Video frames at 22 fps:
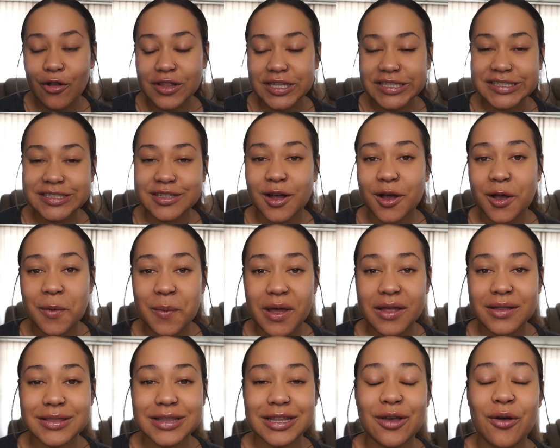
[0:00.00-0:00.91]
let's talk
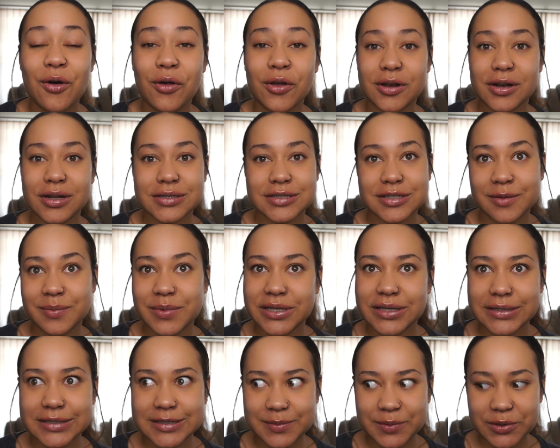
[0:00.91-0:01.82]
about the
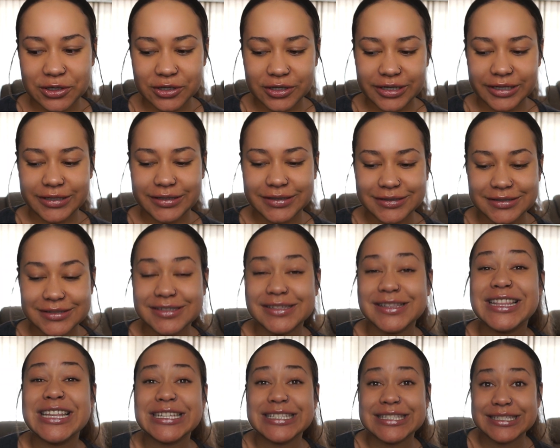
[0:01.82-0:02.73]
colonoscopy experience
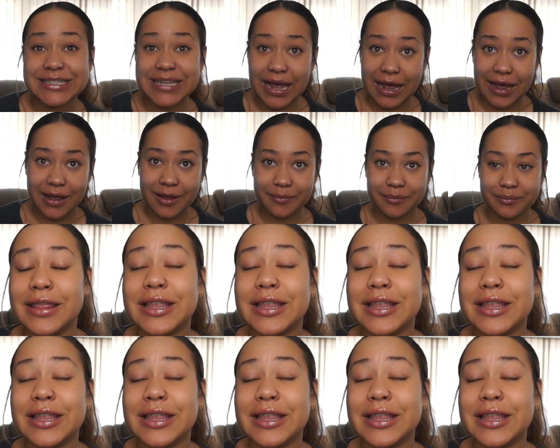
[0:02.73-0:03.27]
this time.